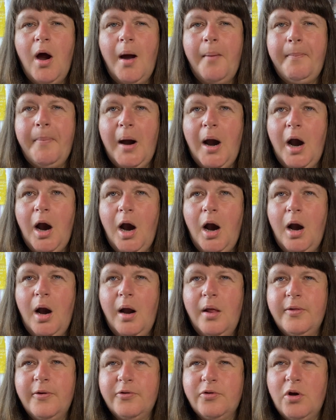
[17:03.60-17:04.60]
a bar,
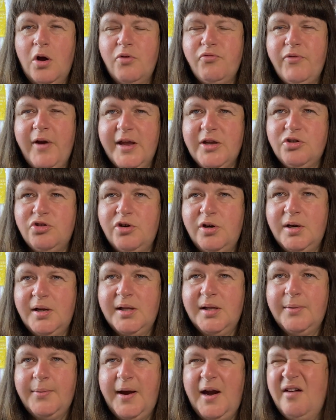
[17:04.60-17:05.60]
they've got a restaurant
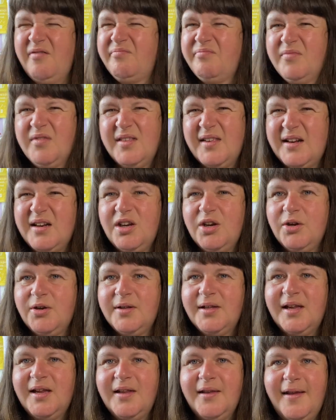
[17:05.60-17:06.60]
as well. Didn't
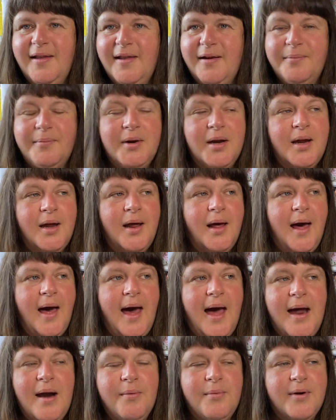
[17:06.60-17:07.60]
use either of them.
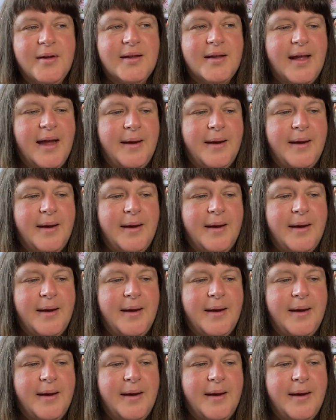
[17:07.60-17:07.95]
I was